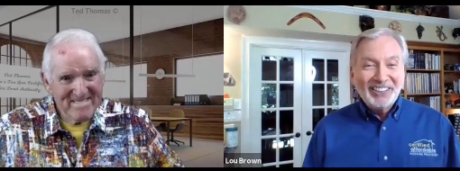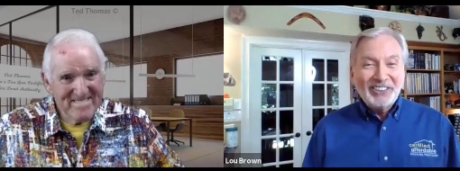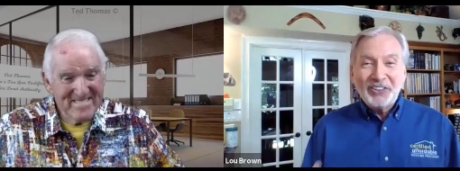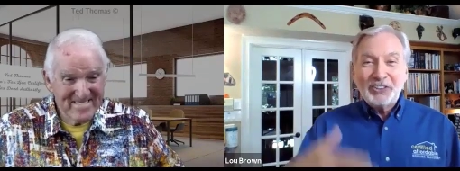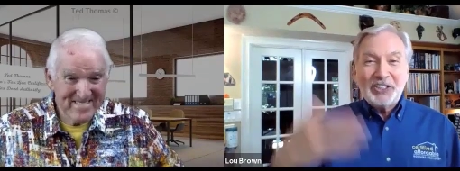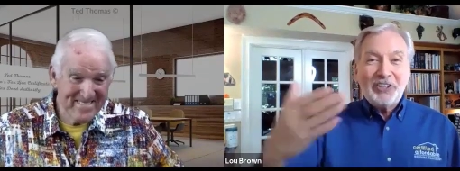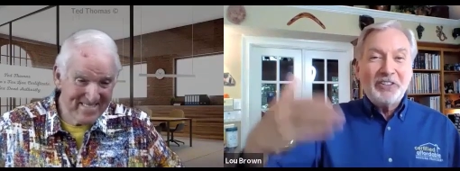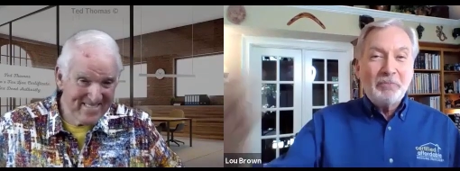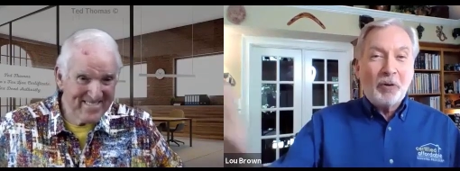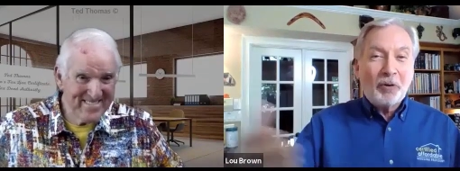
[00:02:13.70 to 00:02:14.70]
Speaker 1: So so there's
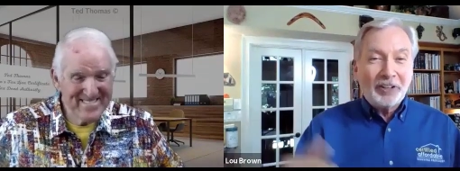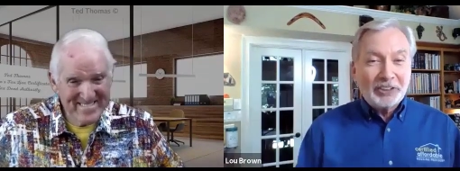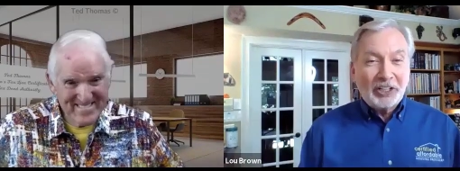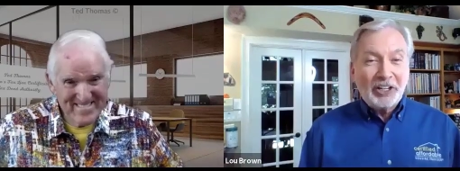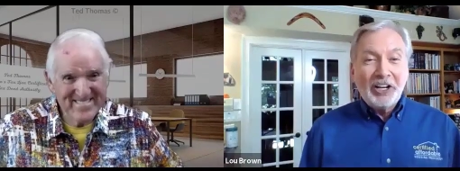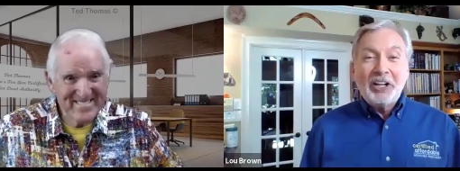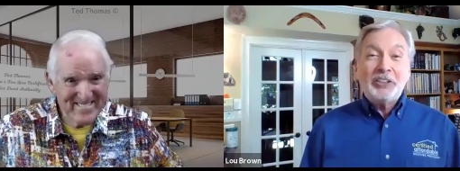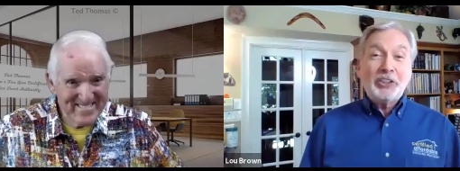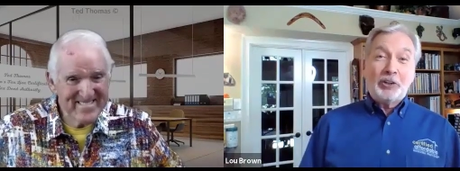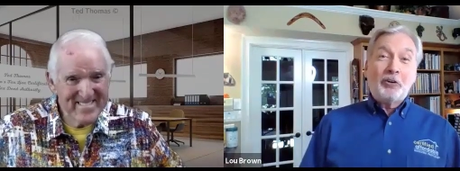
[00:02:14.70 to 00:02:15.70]
even more. It's a
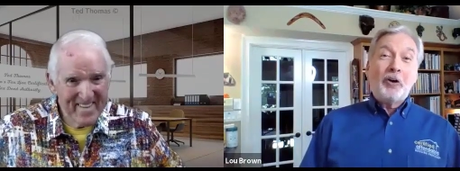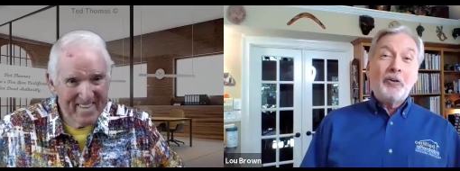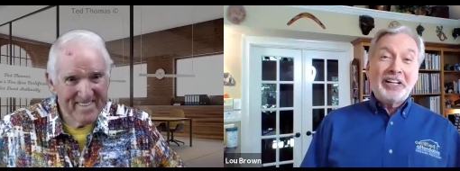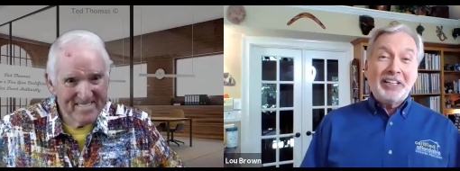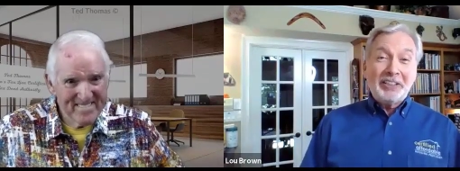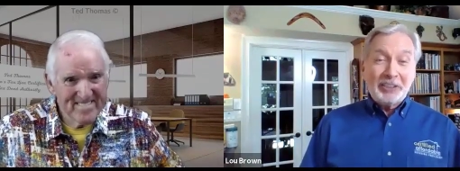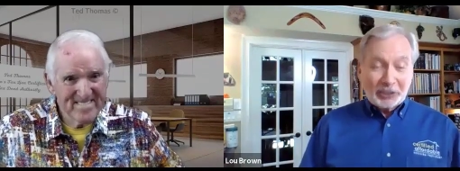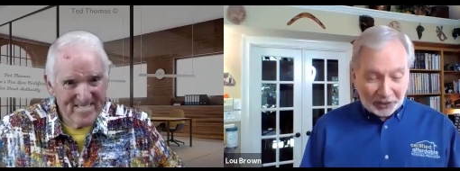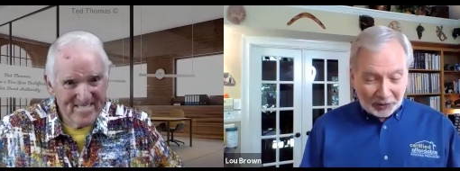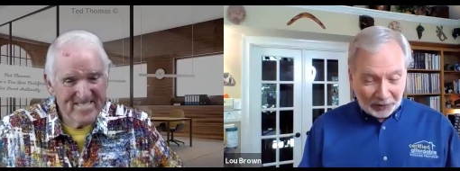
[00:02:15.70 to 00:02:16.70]
it's a growing
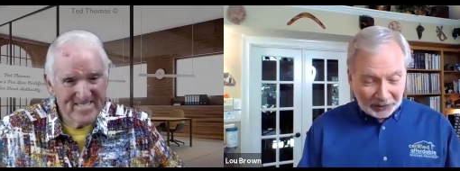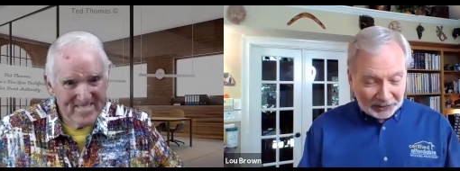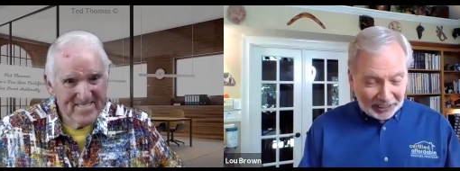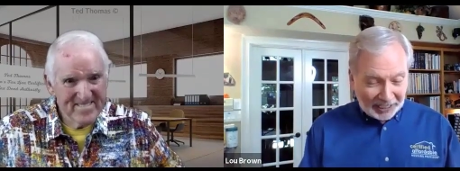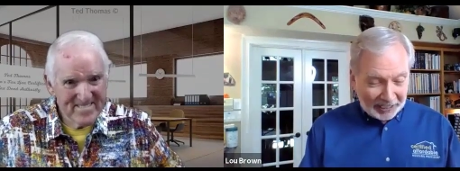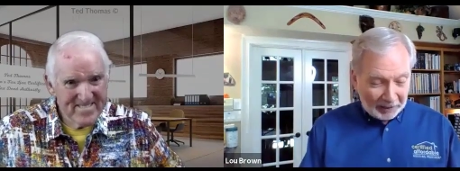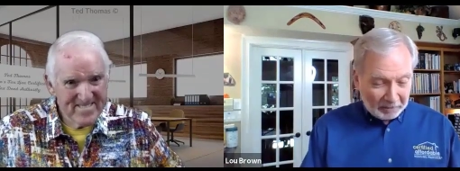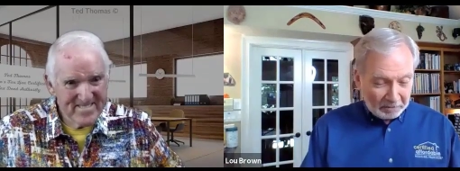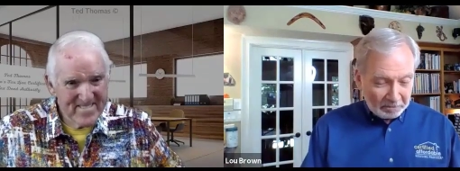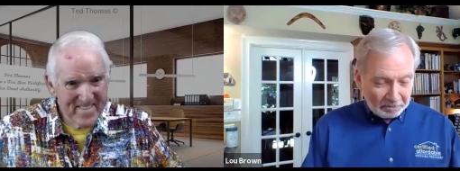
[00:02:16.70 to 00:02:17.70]
industry, would you say?
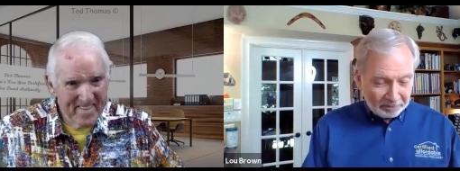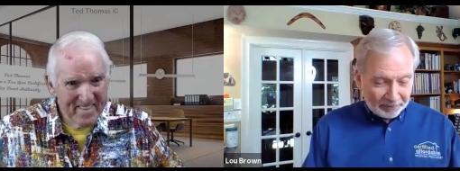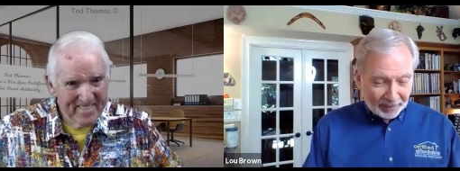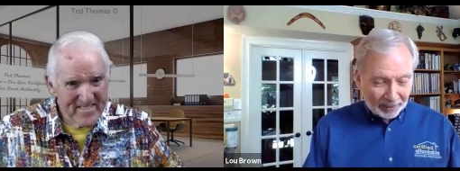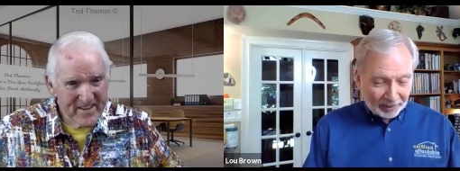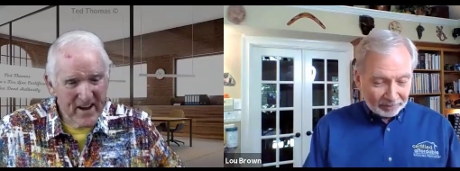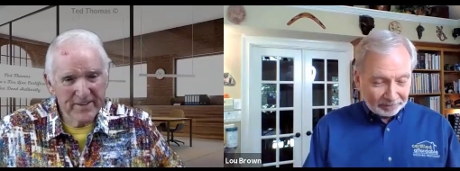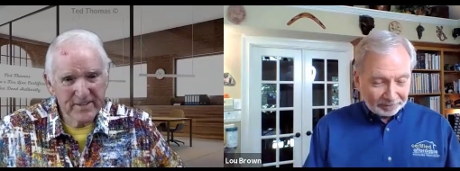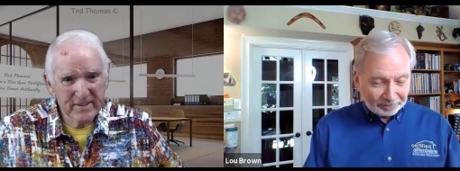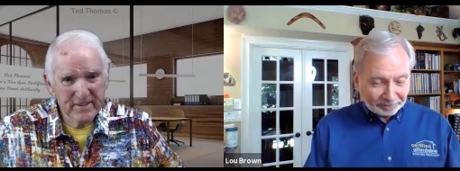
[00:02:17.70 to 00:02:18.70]

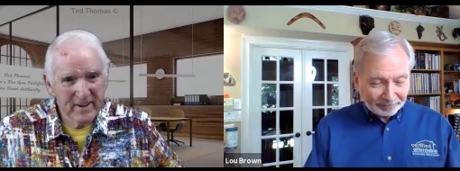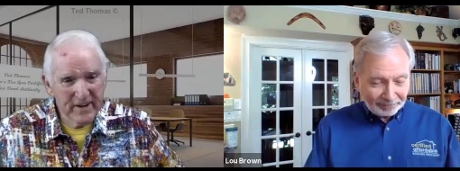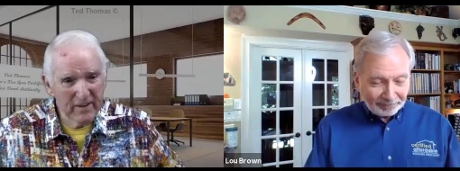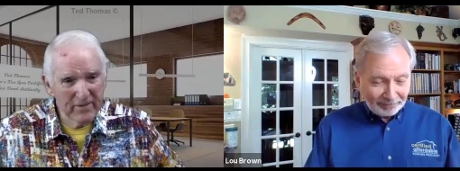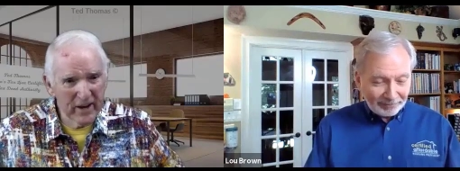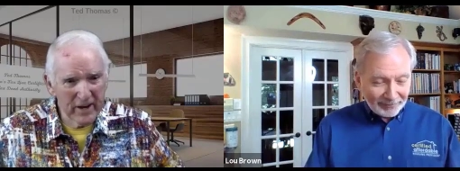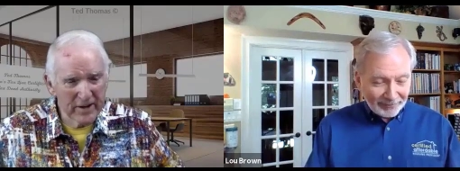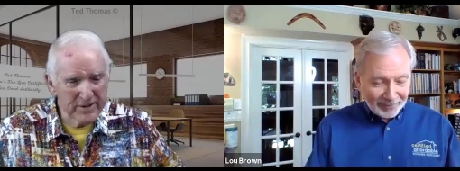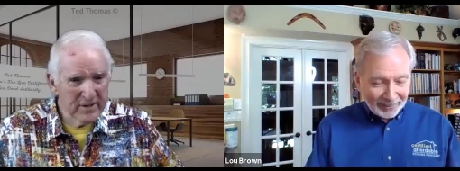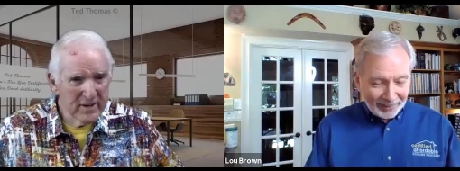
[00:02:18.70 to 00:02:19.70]
Speaker 2: Yes, it definitely
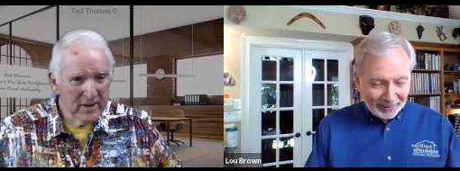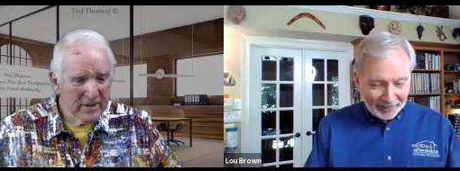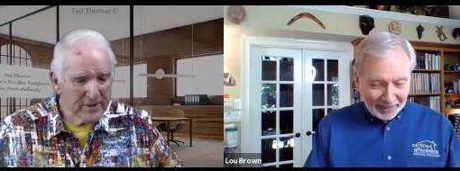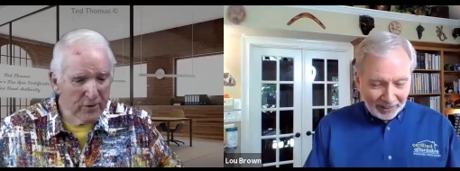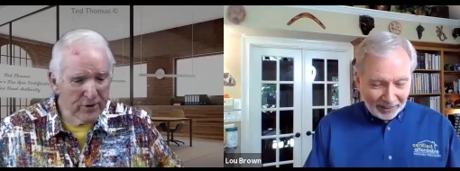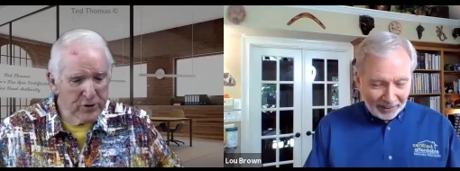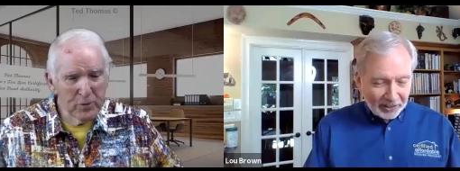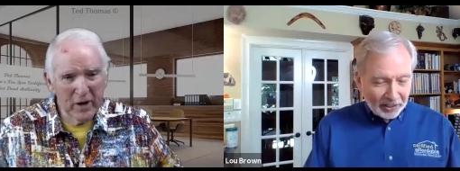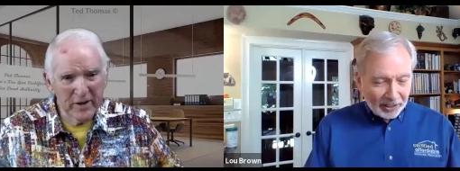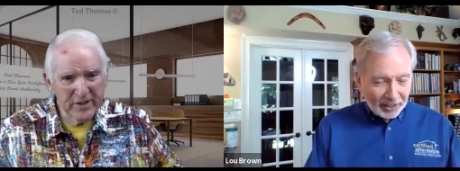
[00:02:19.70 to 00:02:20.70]
is. There's over
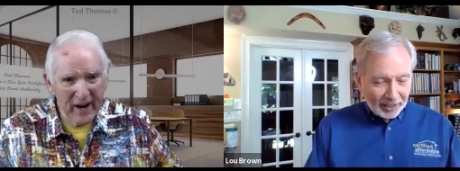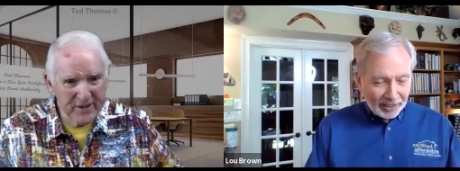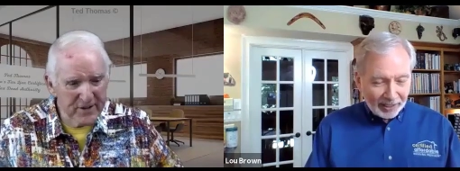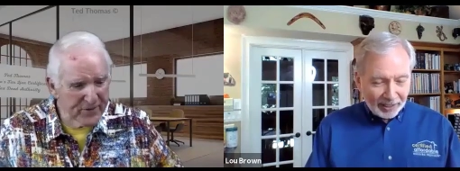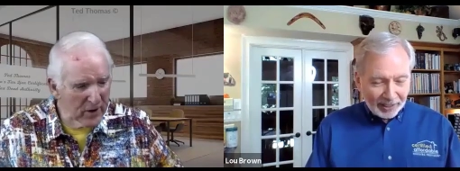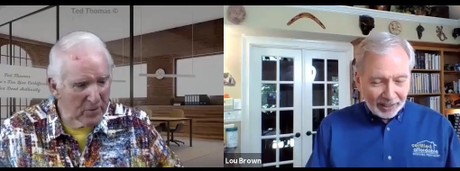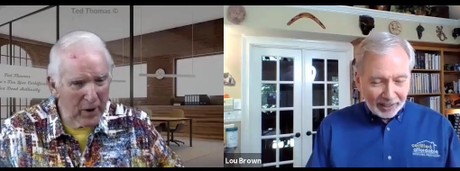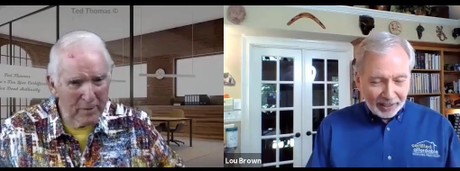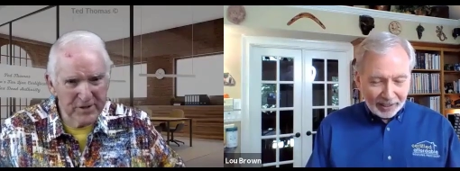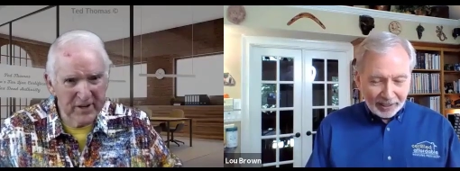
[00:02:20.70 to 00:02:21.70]
two million tax
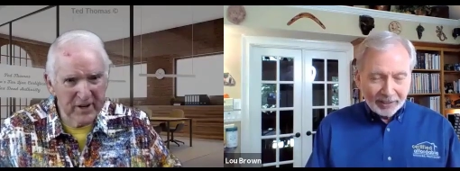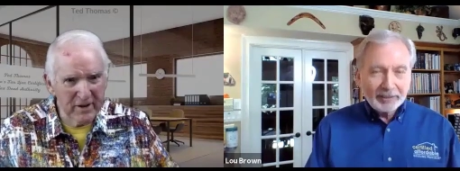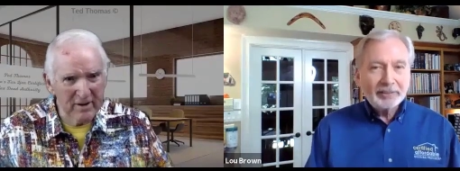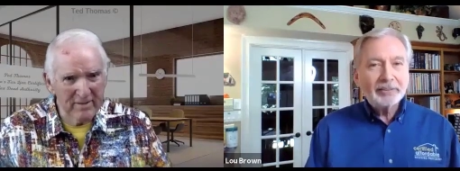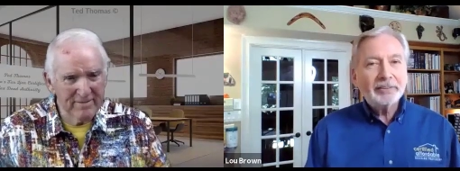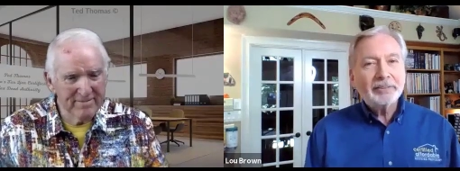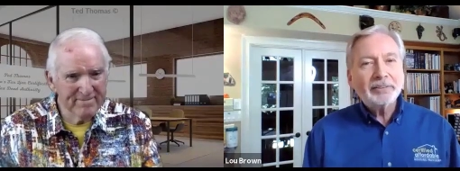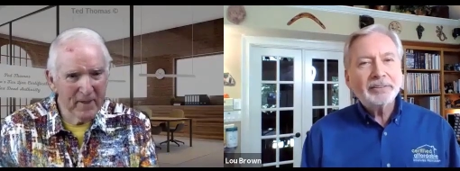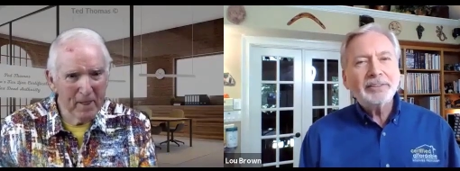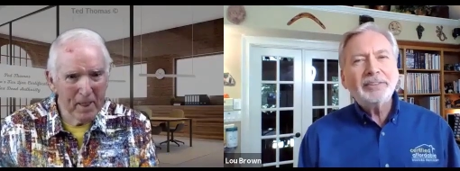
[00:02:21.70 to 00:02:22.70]
defaulted properties a year.
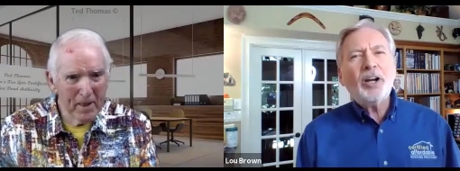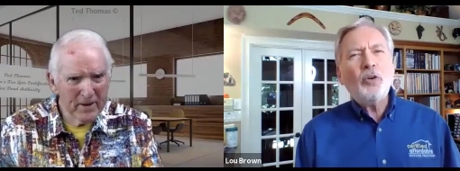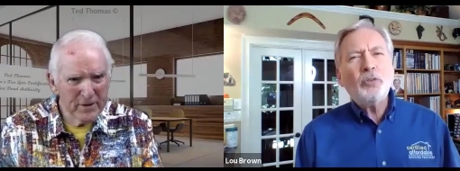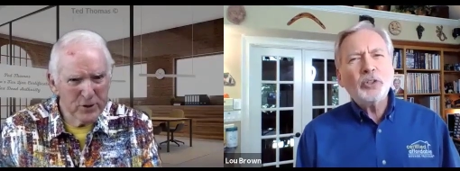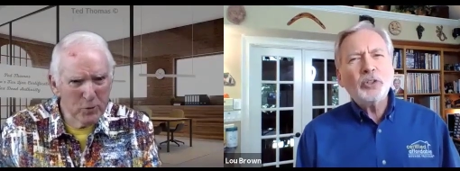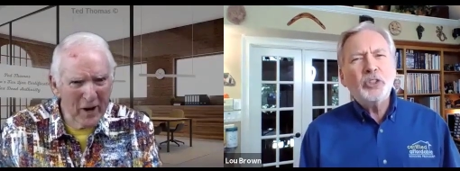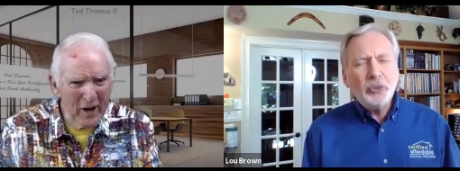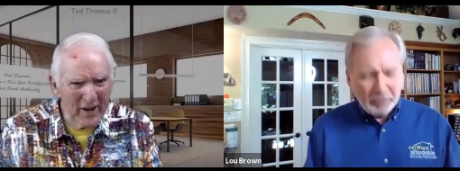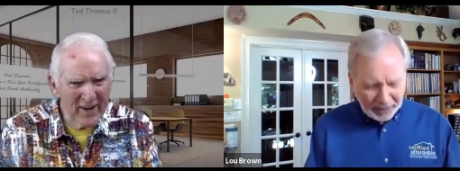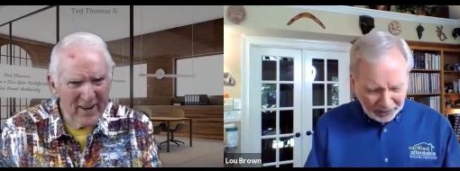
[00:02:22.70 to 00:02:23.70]
Speaker 1: Over two, 2
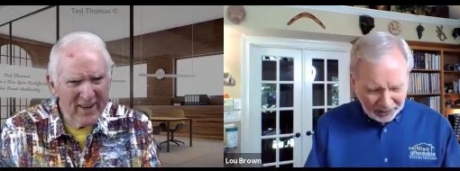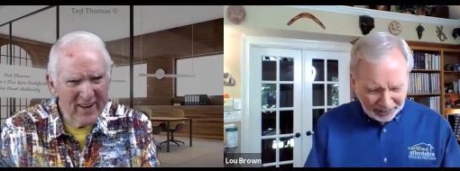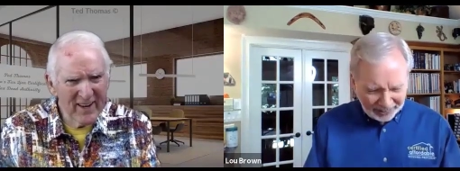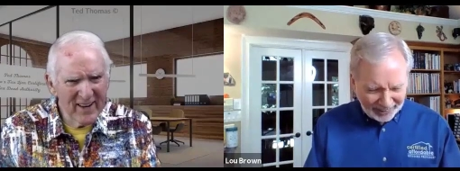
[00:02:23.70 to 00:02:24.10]
million. million.